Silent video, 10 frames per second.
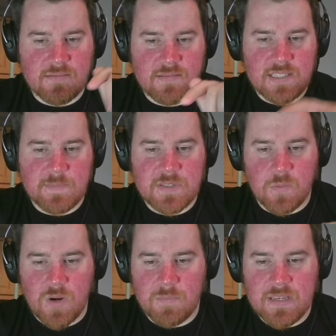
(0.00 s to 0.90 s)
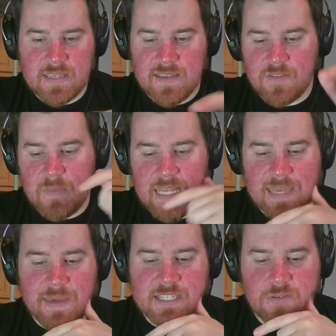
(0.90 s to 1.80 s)
seem to want me to give them any
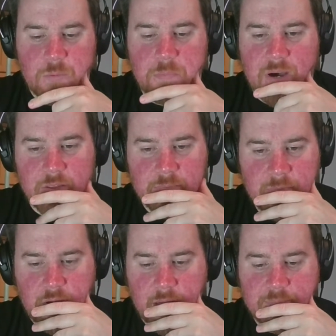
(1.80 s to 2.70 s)
gimmicks, so I won't bother. Okay.